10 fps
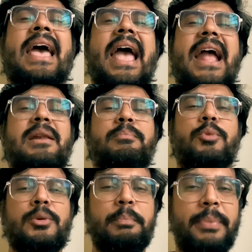and
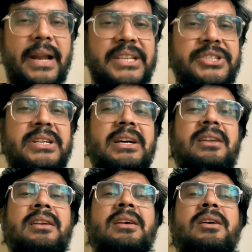put pressure
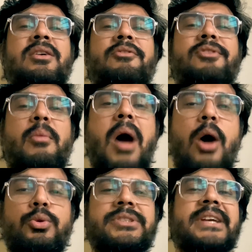from
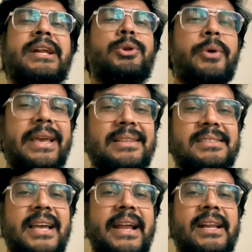outside to
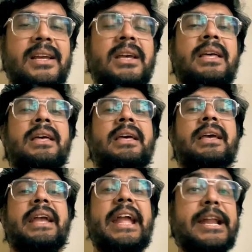inside
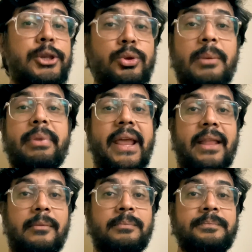into the
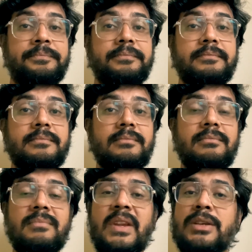brain.
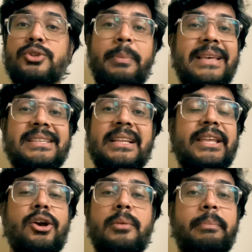So basically
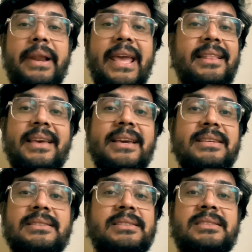your brain
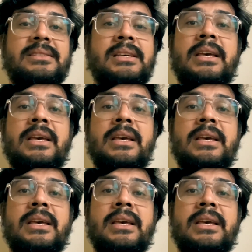is